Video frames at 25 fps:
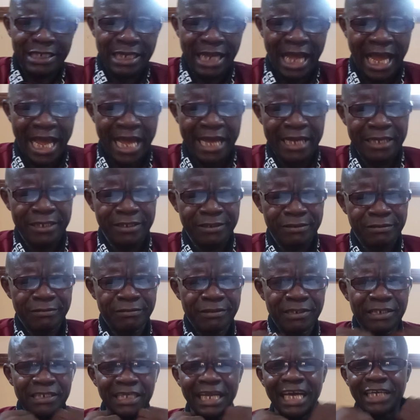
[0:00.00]
9
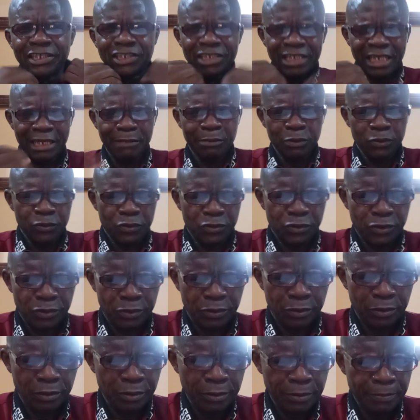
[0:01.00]

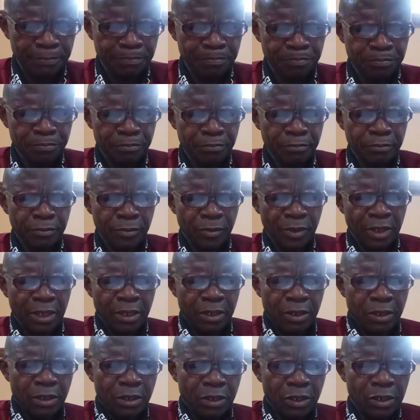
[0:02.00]
syllables.
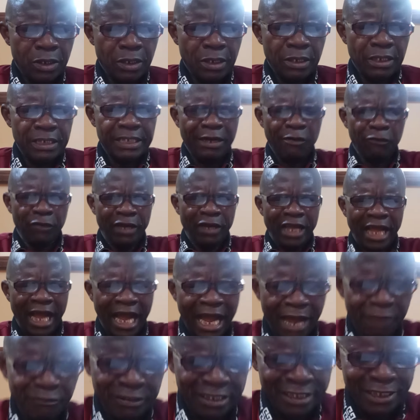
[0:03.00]
Then we
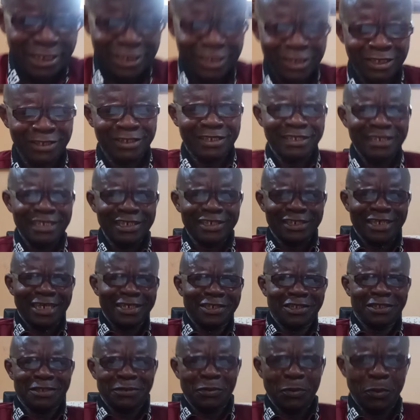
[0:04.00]
have this
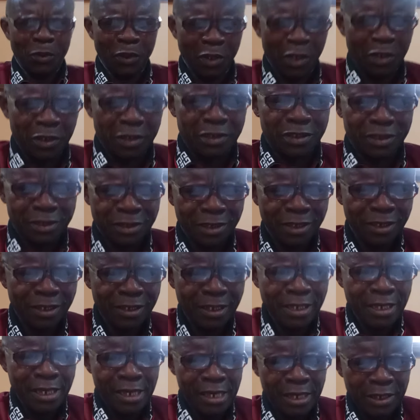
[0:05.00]
interesting word.
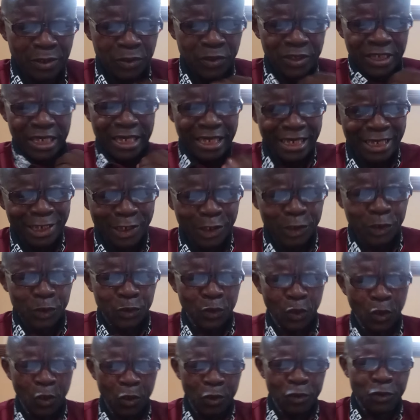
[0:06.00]
See, it's
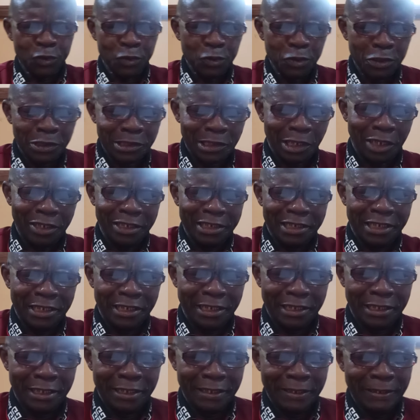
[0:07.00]
good to
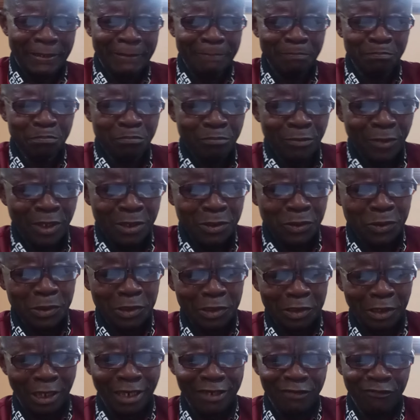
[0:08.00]
study
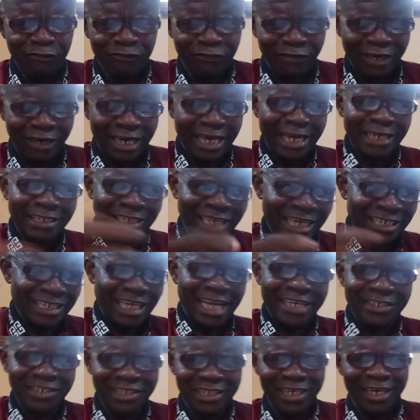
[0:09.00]
French, as
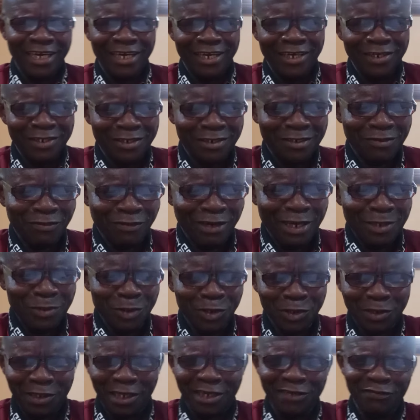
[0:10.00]
I said. When you
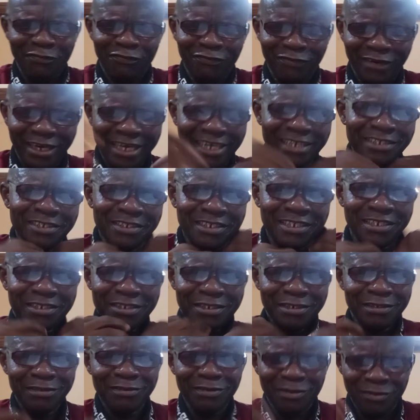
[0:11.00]
study
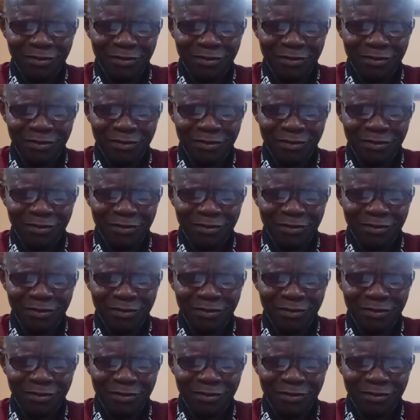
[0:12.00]
French,